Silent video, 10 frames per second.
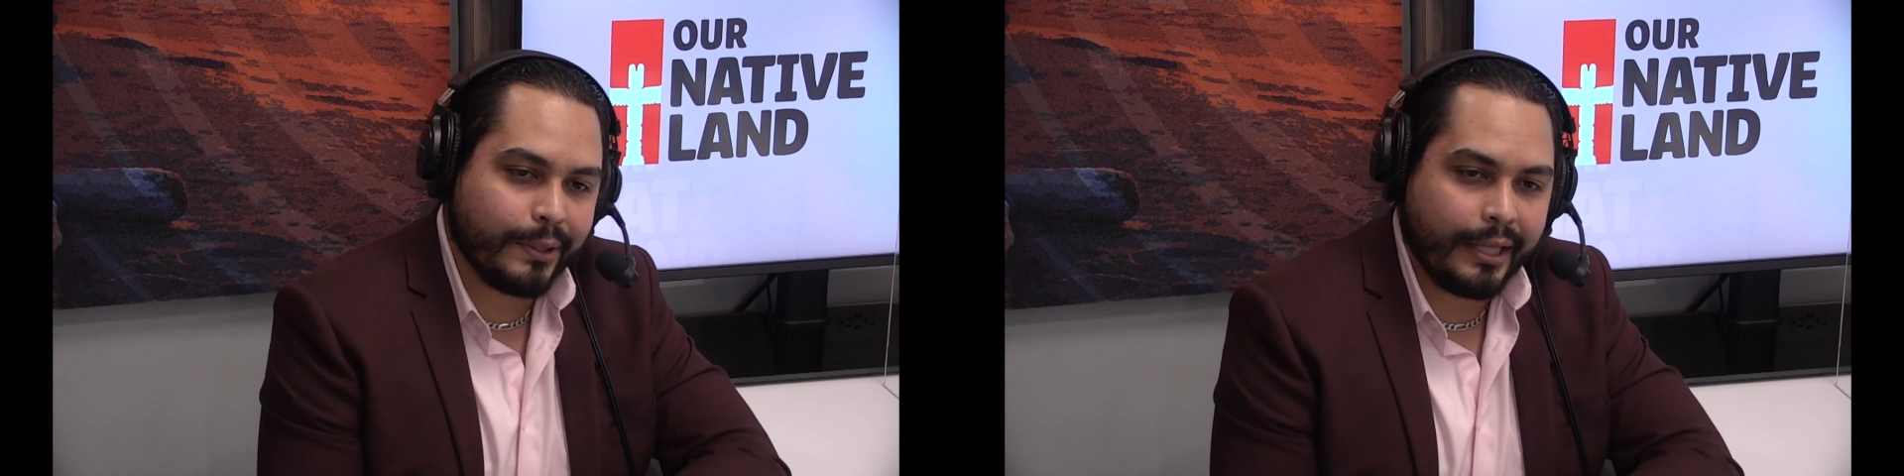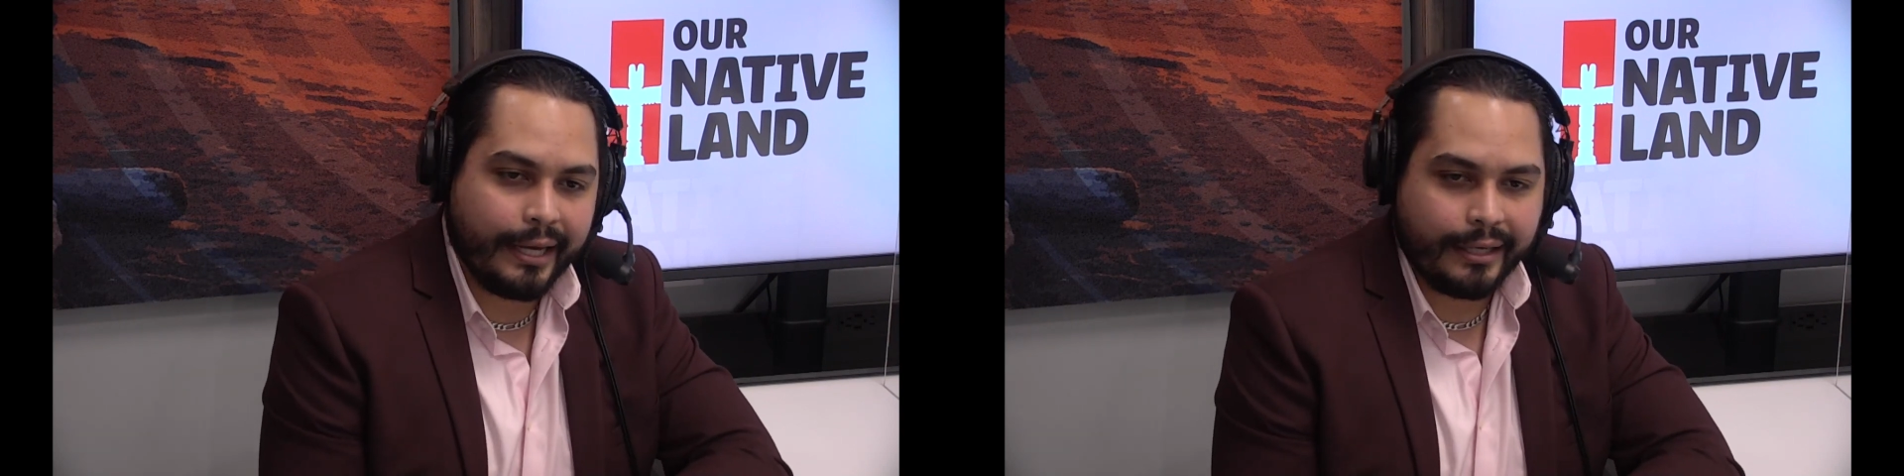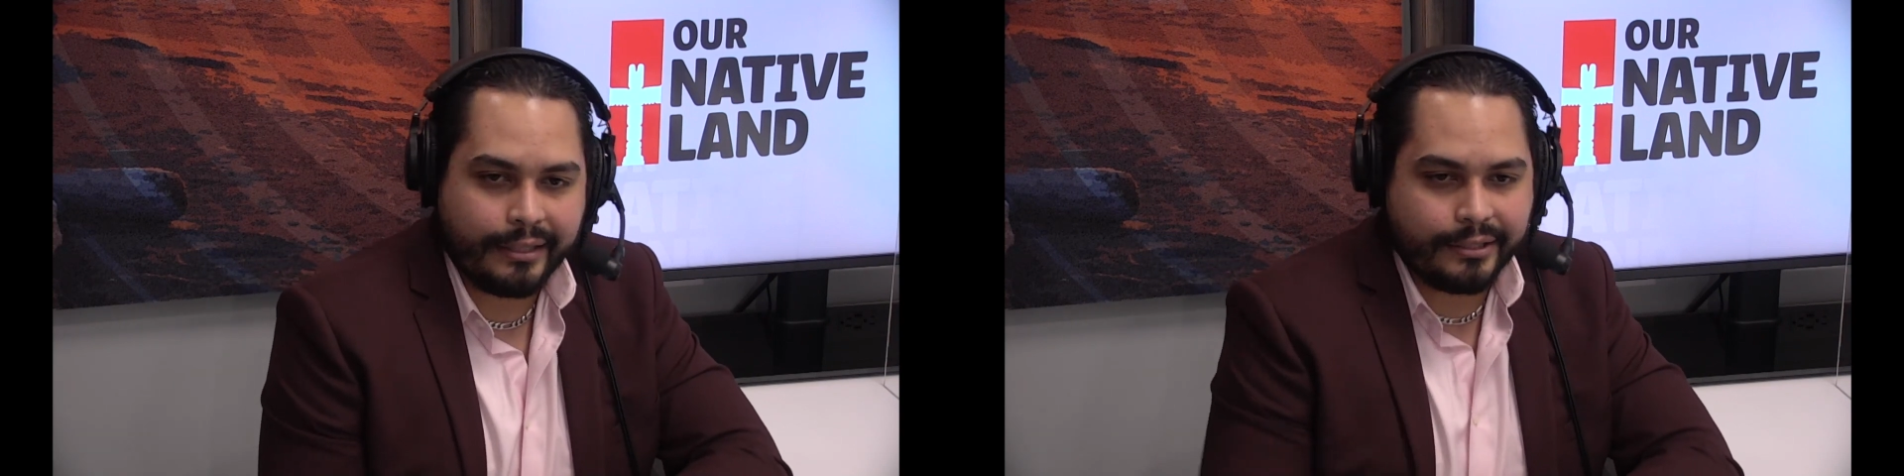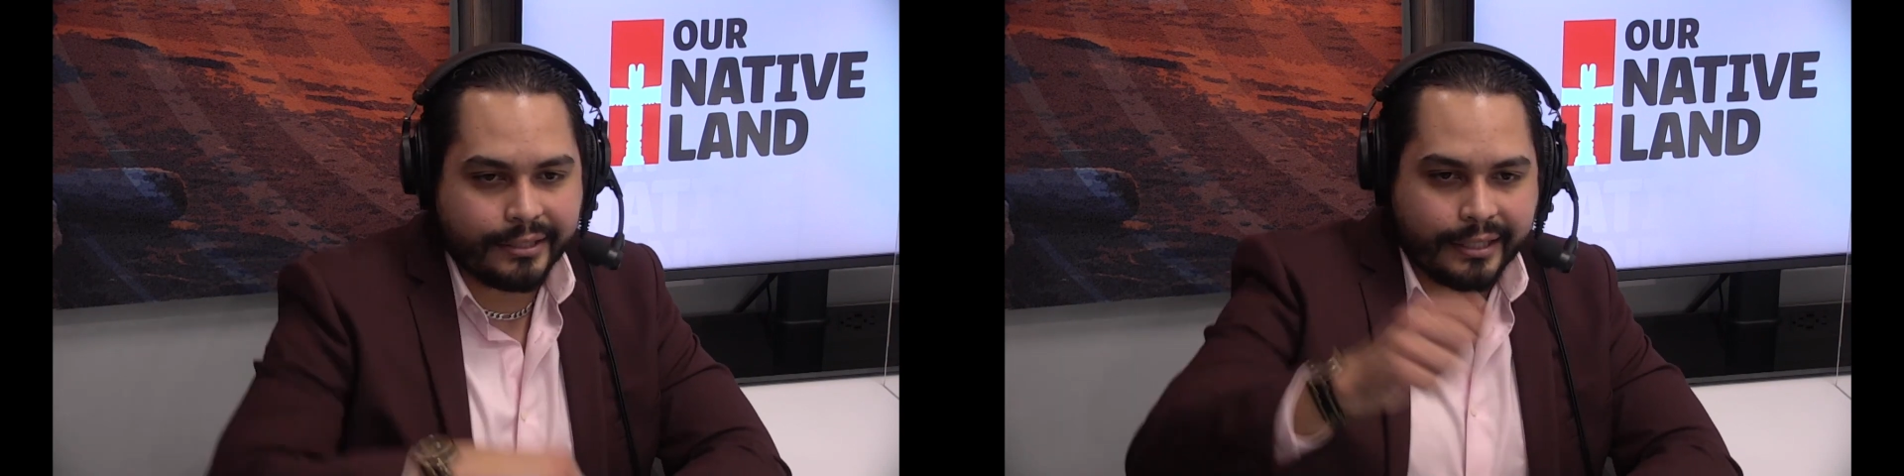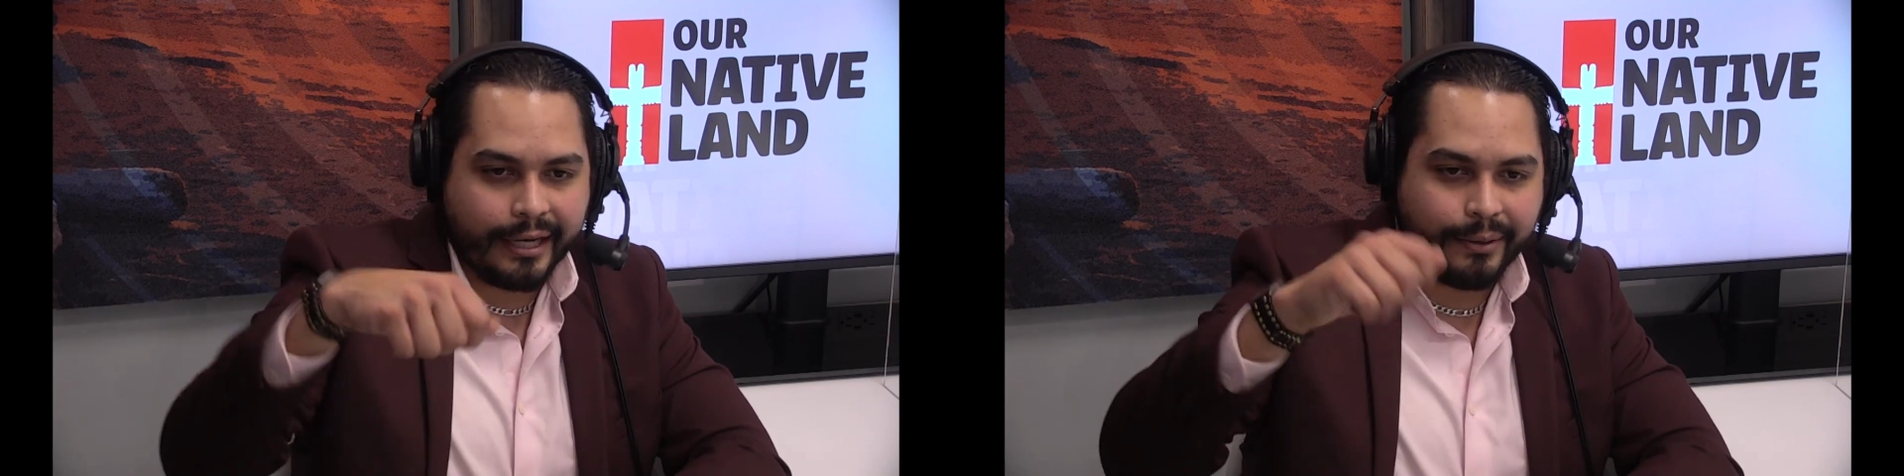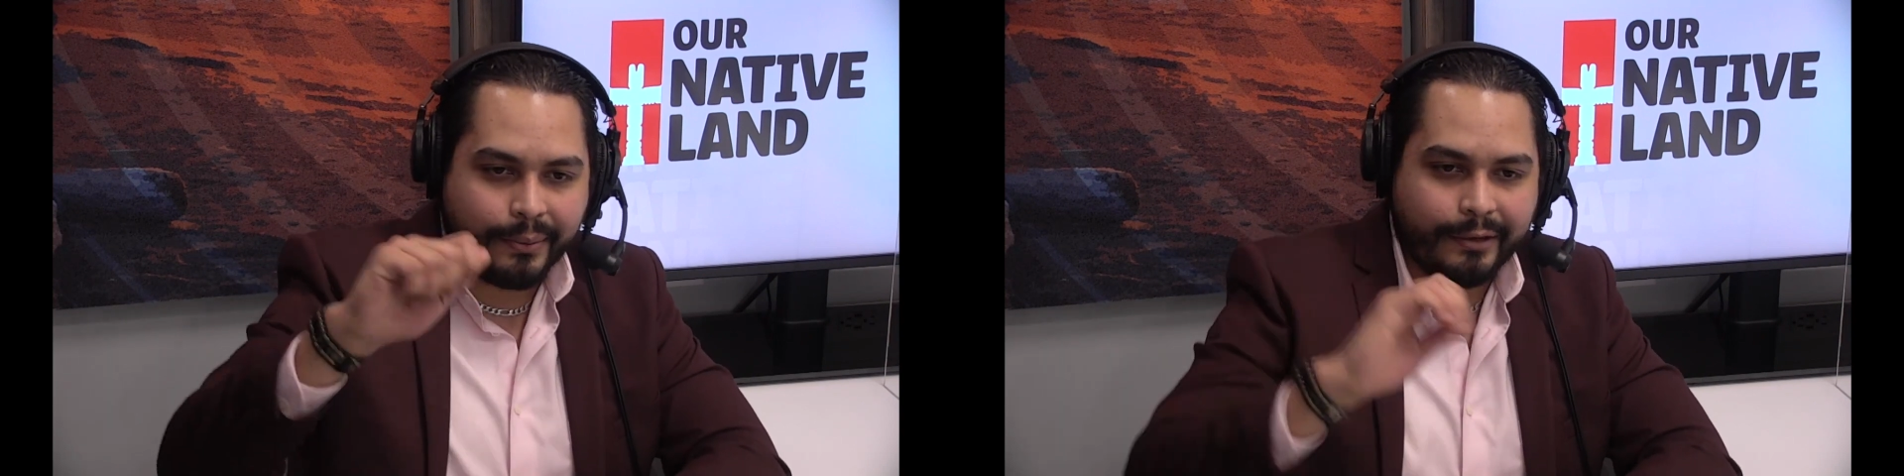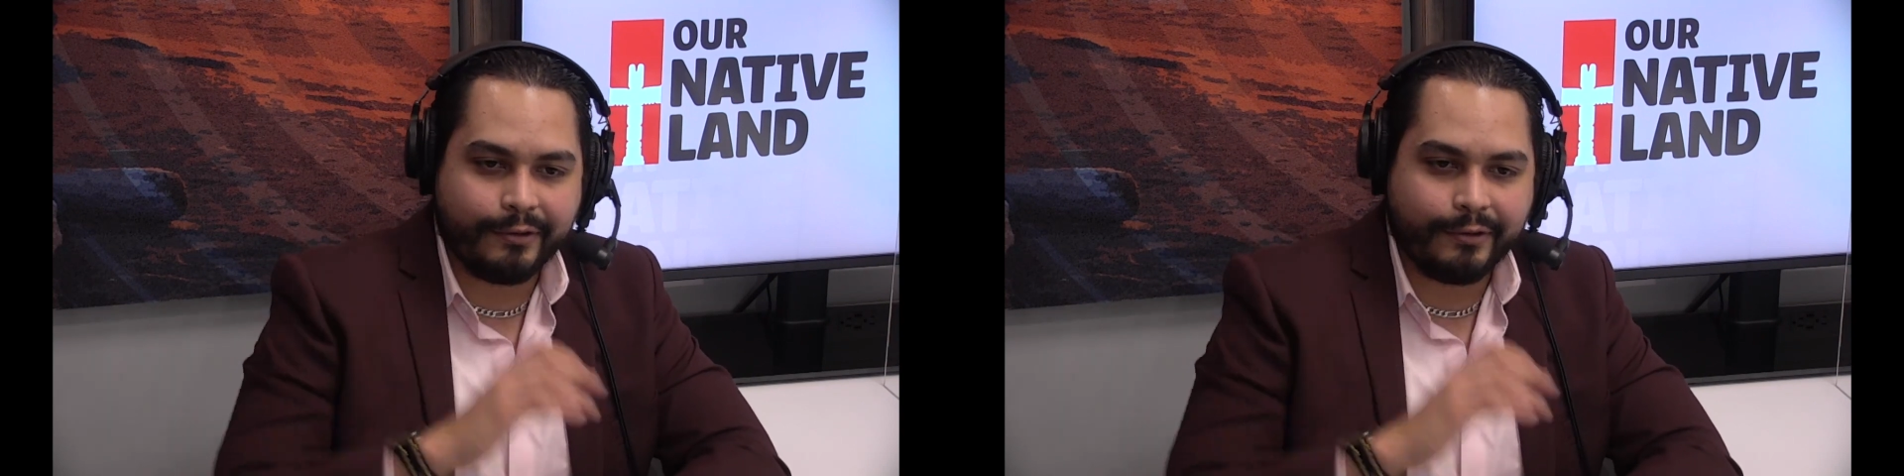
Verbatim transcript: land and just kind of wave yeah.